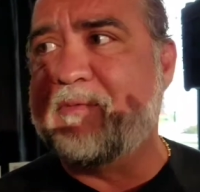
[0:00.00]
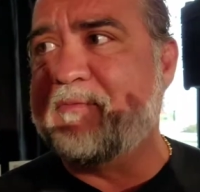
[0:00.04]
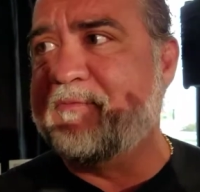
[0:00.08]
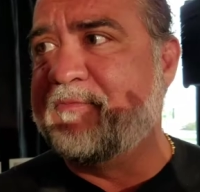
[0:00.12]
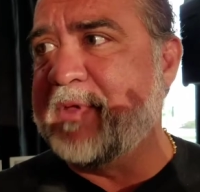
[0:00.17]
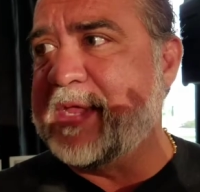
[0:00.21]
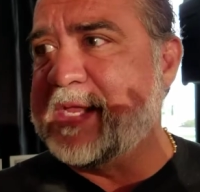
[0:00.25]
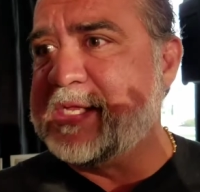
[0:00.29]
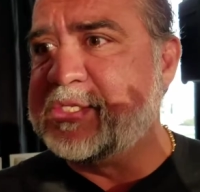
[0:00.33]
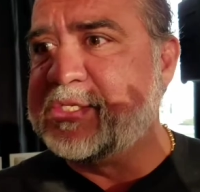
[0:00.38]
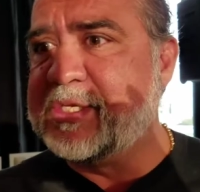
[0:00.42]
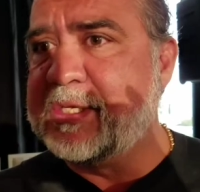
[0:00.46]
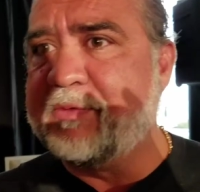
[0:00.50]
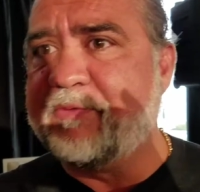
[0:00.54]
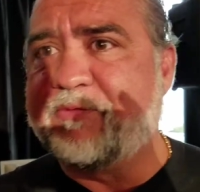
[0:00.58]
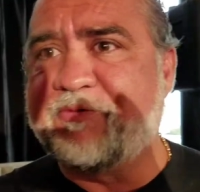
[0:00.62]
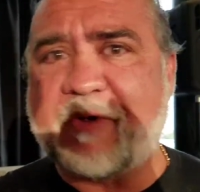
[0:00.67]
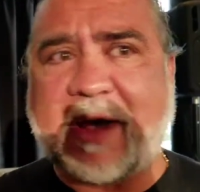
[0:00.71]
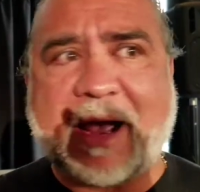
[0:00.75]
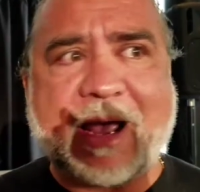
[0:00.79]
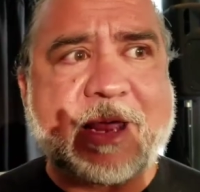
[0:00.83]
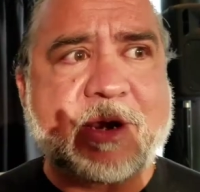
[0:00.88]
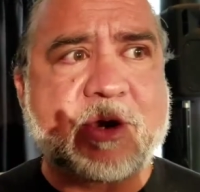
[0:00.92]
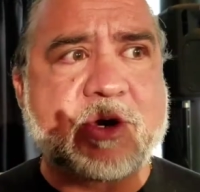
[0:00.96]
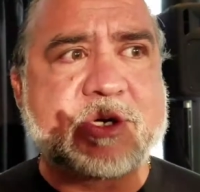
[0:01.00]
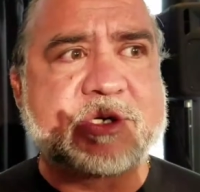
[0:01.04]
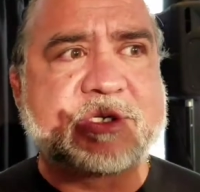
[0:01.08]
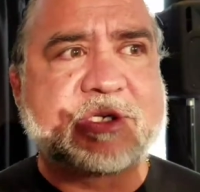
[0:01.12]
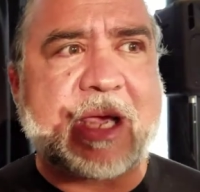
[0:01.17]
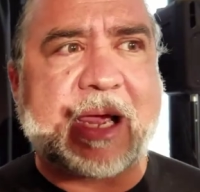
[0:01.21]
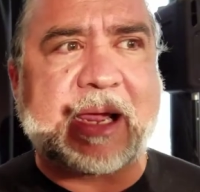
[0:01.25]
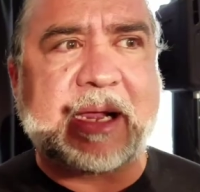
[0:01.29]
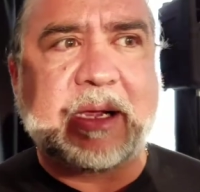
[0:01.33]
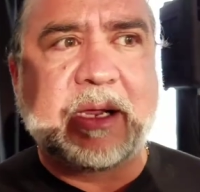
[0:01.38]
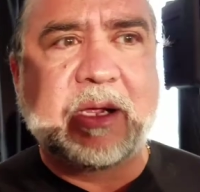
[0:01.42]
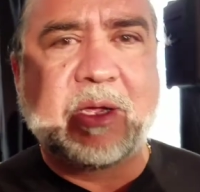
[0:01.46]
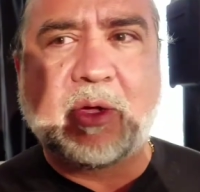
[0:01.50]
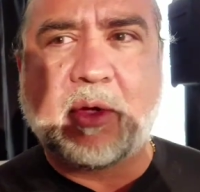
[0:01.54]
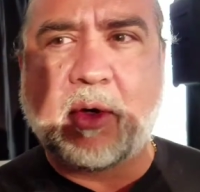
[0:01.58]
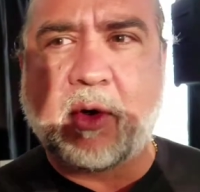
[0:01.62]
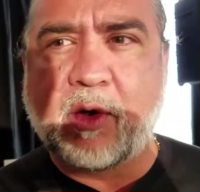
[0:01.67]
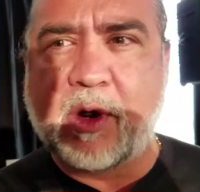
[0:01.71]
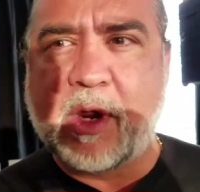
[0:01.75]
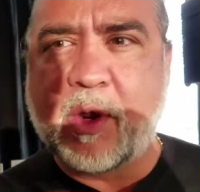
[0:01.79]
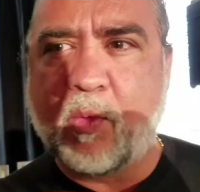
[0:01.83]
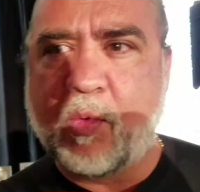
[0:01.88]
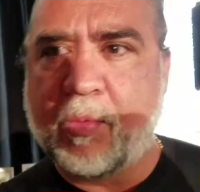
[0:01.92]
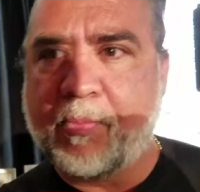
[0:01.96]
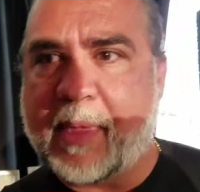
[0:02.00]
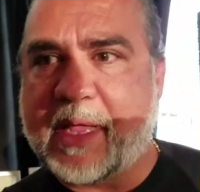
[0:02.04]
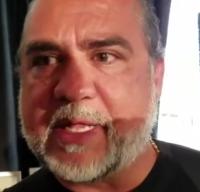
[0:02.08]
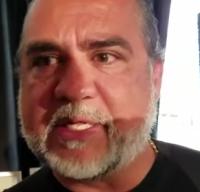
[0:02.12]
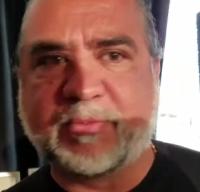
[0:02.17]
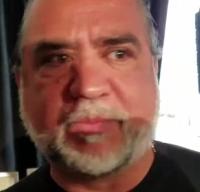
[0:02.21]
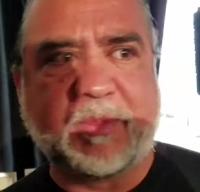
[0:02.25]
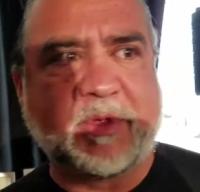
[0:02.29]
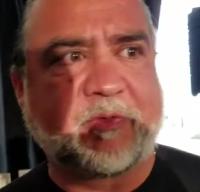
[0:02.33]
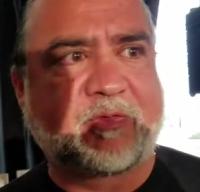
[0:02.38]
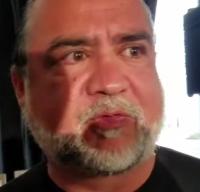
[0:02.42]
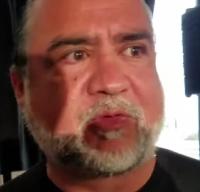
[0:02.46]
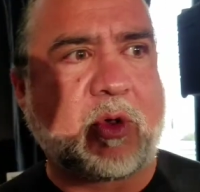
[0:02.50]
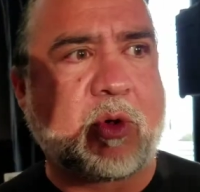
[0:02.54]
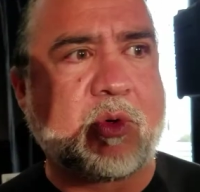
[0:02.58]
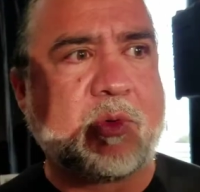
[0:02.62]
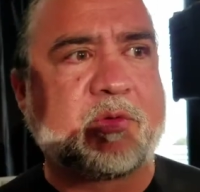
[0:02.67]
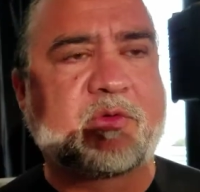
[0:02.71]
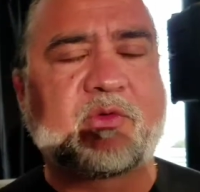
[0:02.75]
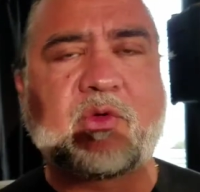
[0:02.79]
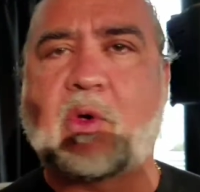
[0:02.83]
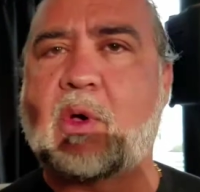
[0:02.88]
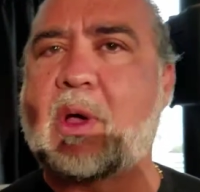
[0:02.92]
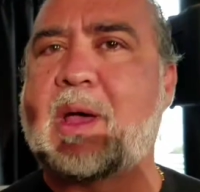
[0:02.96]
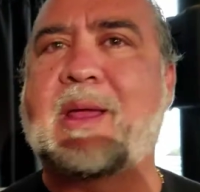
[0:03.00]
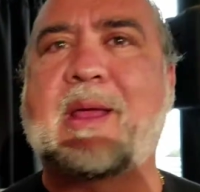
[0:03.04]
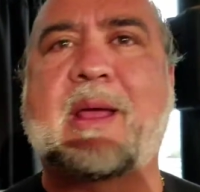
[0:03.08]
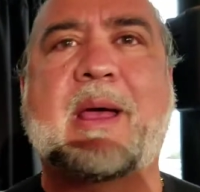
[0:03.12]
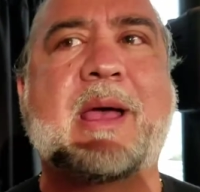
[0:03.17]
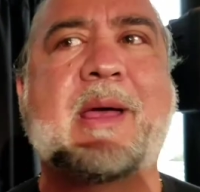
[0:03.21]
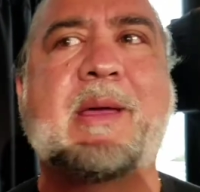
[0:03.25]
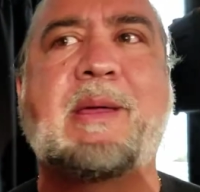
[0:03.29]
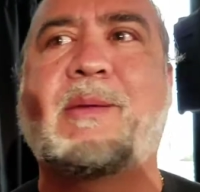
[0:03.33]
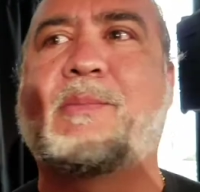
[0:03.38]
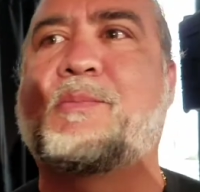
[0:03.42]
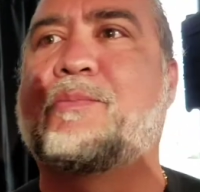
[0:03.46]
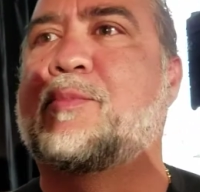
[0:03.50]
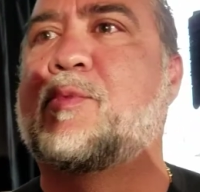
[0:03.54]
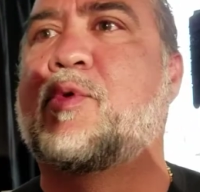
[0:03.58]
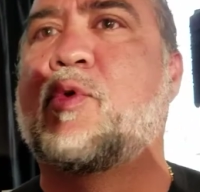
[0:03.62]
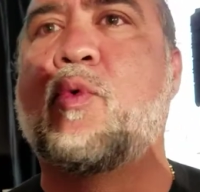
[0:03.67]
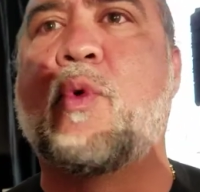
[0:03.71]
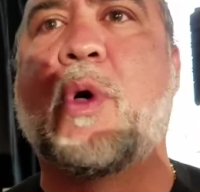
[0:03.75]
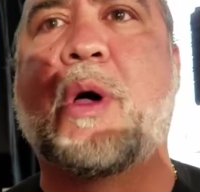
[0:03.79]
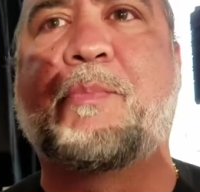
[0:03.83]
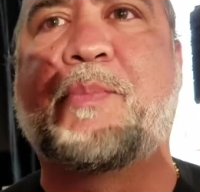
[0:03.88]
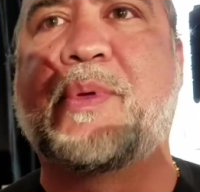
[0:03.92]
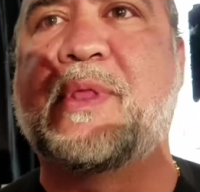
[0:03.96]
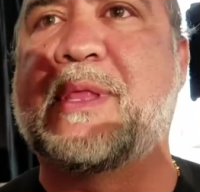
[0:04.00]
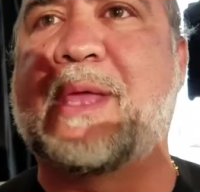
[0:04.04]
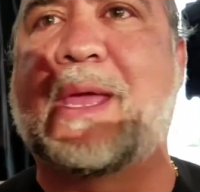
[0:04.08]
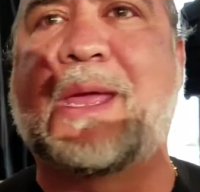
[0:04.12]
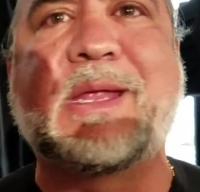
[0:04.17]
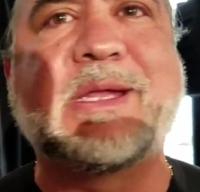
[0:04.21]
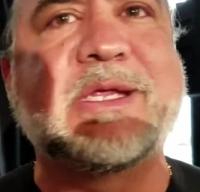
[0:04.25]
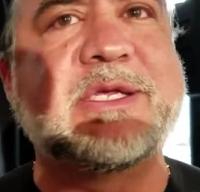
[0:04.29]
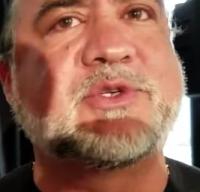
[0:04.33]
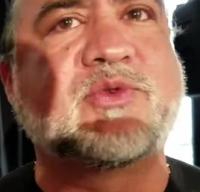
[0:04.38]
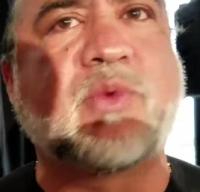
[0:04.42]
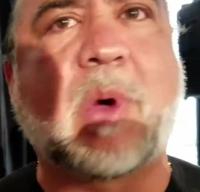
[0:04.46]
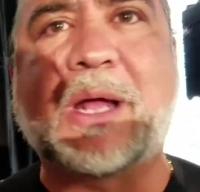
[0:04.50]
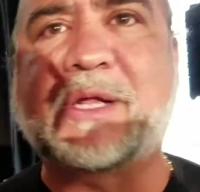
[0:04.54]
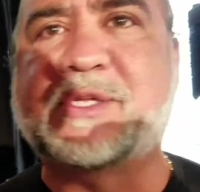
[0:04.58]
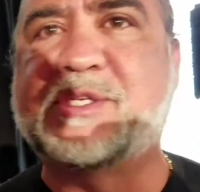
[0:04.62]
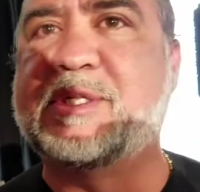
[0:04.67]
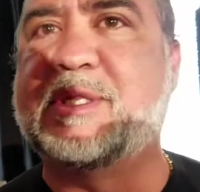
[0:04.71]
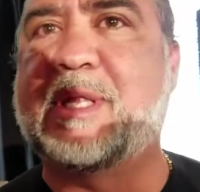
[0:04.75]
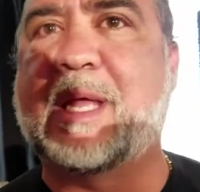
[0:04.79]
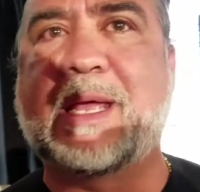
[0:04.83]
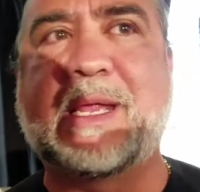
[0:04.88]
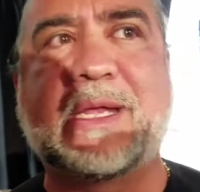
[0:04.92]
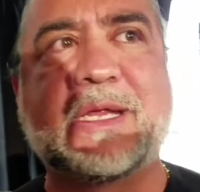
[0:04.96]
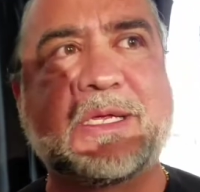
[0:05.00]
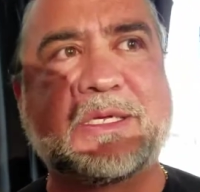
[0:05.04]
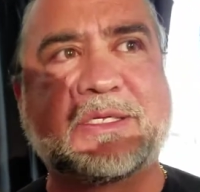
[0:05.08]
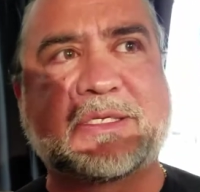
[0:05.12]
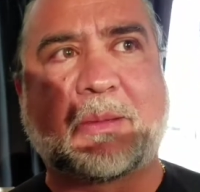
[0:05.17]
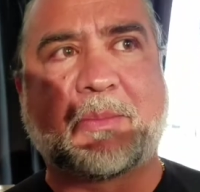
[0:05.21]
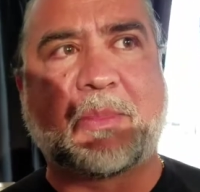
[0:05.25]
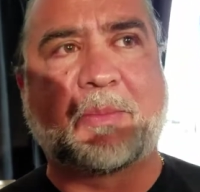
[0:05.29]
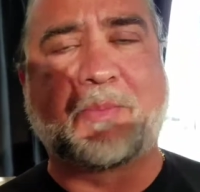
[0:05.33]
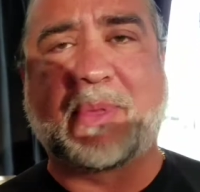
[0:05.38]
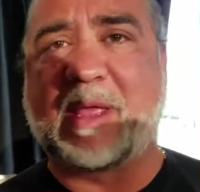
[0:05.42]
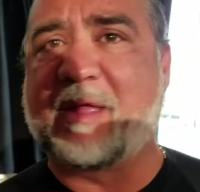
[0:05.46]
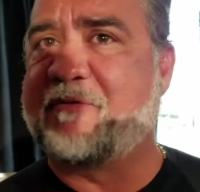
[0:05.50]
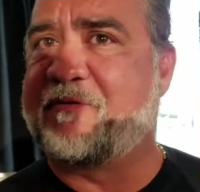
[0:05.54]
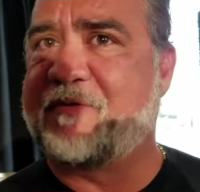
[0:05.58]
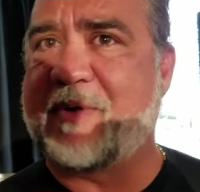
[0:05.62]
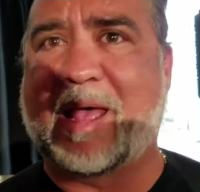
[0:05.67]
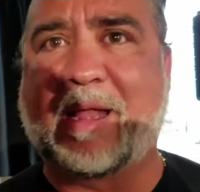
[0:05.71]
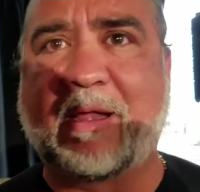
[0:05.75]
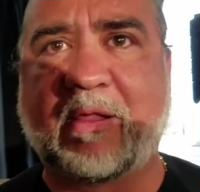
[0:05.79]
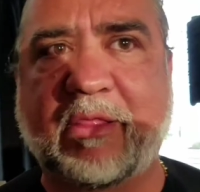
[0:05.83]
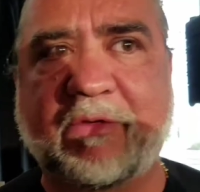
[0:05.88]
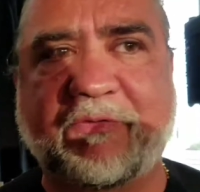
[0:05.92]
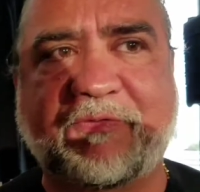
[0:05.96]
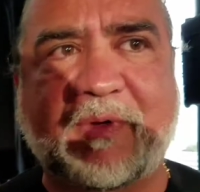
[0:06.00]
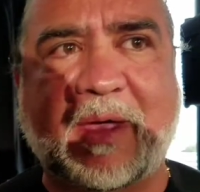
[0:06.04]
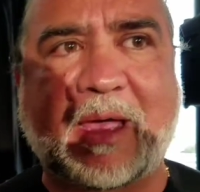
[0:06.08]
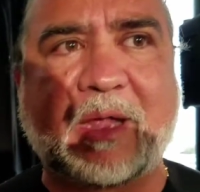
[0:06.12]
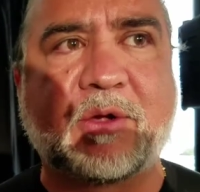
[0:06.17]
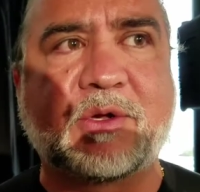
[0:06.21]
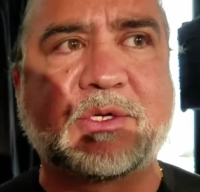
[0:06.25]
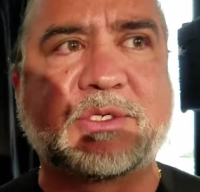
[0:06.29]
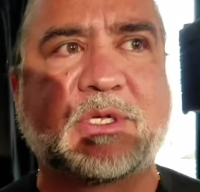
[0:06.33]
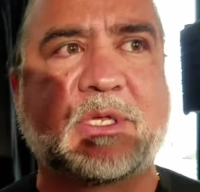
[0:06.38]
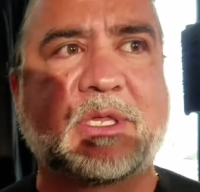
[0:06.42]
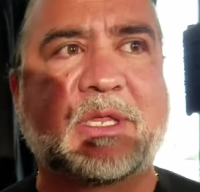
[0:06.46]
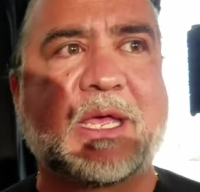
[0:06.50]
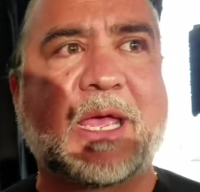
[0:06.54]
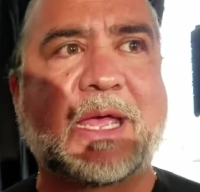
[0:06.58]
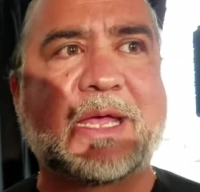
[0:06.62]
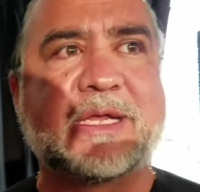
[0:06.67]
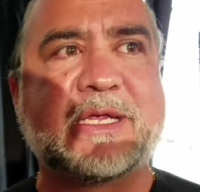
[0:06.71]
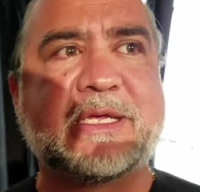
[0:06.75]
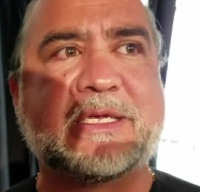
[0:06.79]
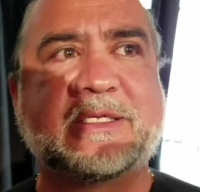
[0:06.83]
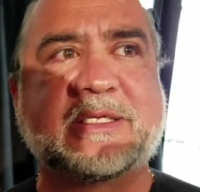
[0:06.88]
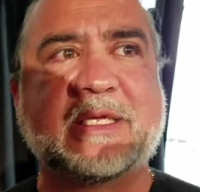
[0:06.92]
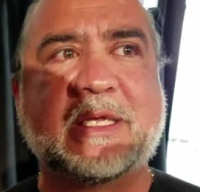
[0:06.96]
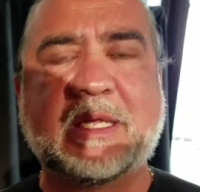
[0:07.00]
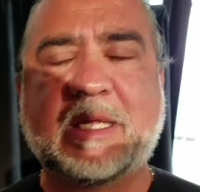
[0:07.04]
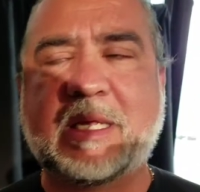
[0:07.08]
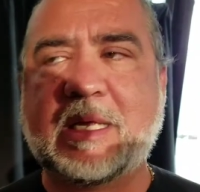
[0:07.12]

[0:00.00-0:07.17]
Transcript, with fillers: vision fighters that, oh, he reminds me of so and so. I, I grew up in the 80s, watching the 80s. I'm a big fan of the fighters of the 80s.